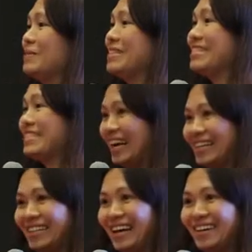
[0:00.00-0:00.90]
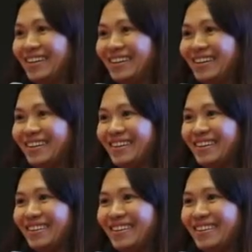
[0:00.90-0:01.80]
Actually, for
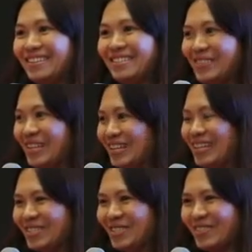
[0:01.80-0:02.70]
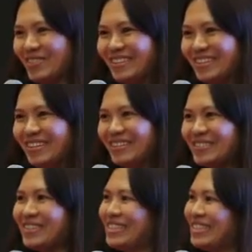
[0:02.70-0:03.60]
sustainability, we can never talk it without
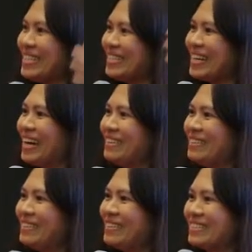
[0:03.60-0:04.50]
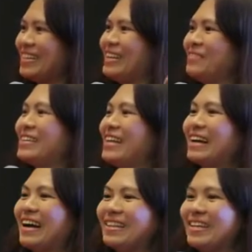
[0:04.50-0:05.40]
mentioning next
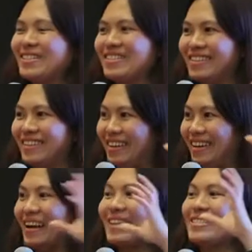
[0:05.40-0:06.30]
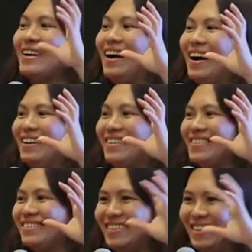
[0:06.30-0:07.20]
generation. So in the first
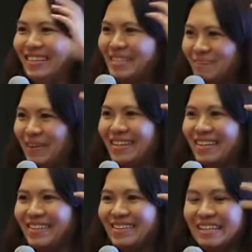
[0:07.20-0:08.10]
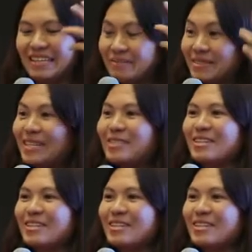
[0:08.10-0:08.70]
slide, you see two children.